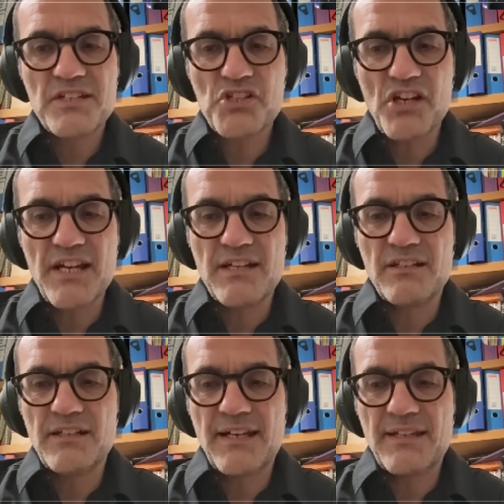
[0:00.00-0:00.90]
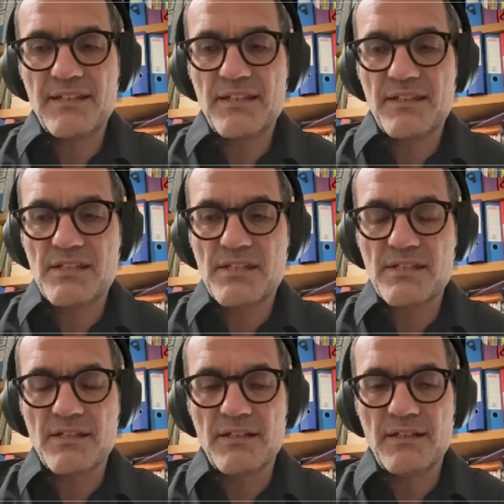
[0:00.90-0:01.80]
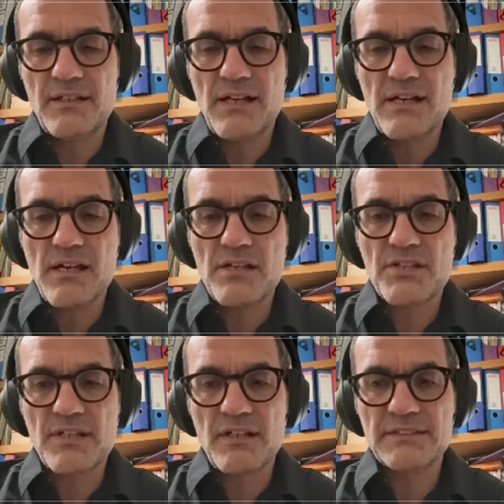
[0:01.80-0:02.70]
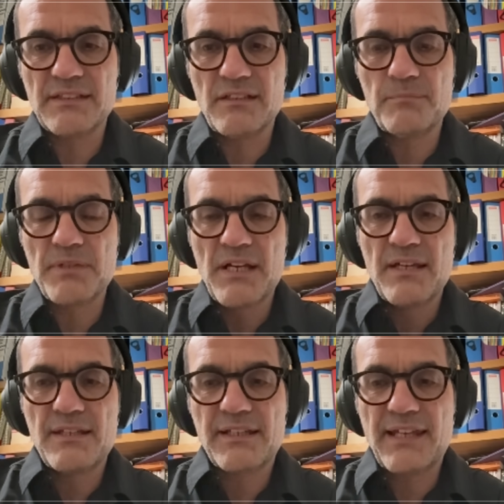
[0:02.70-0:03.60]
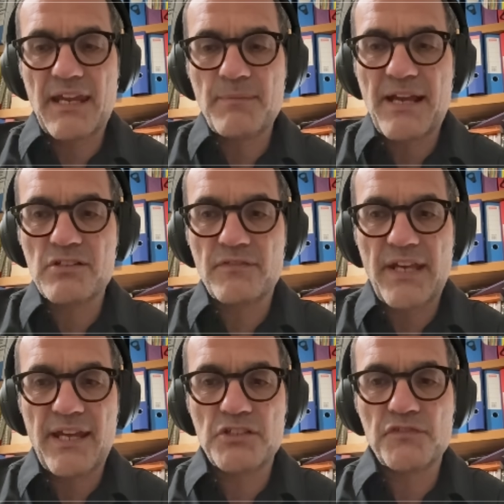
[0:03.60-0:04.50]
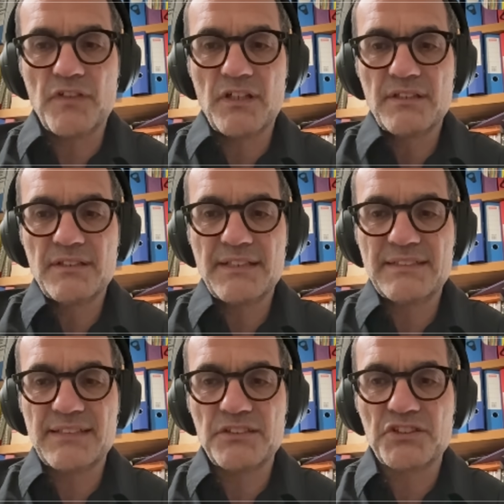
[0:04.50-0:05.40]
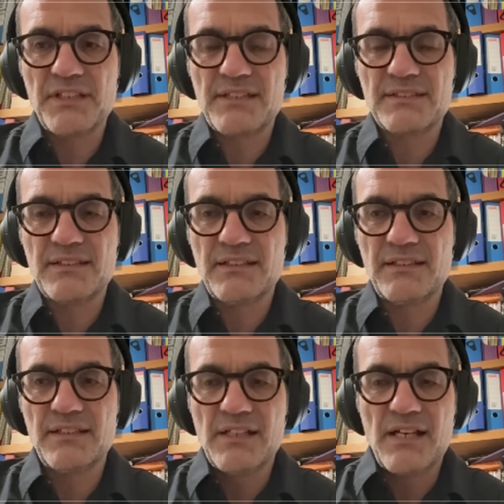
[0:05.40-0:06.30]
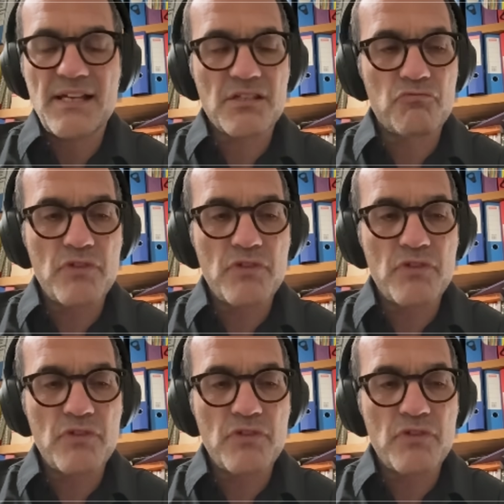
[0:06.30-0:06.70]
on in China, and it, this is a, a, a startup that came out of a hedge fund, essentially as a as a